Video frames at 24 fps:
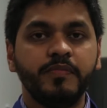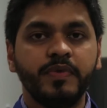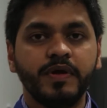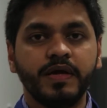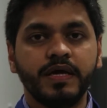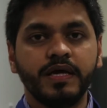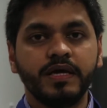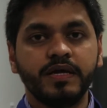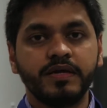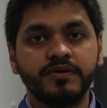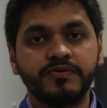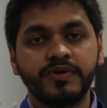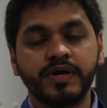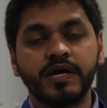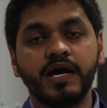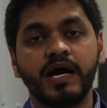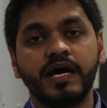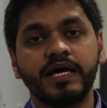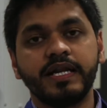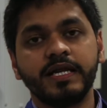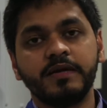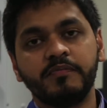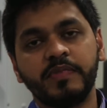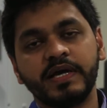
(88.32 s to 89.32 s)

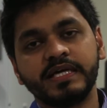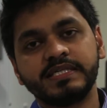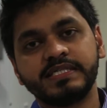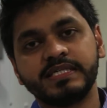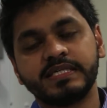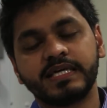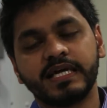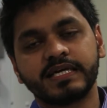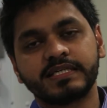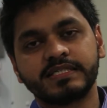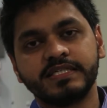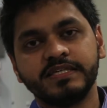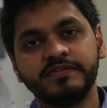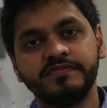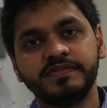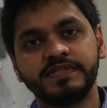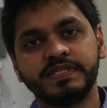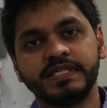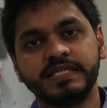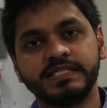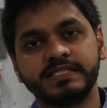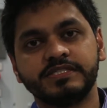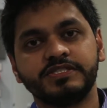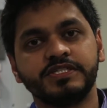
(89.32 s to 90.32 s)
regarding basic
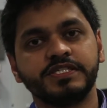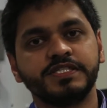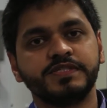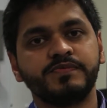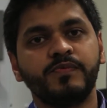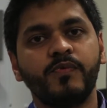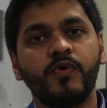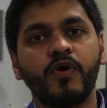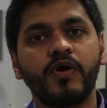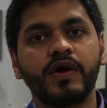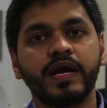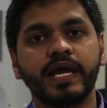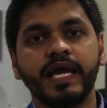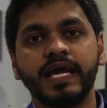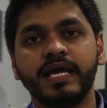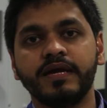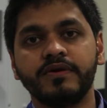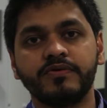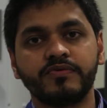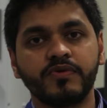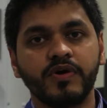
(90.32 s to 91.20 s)
activities such as walking,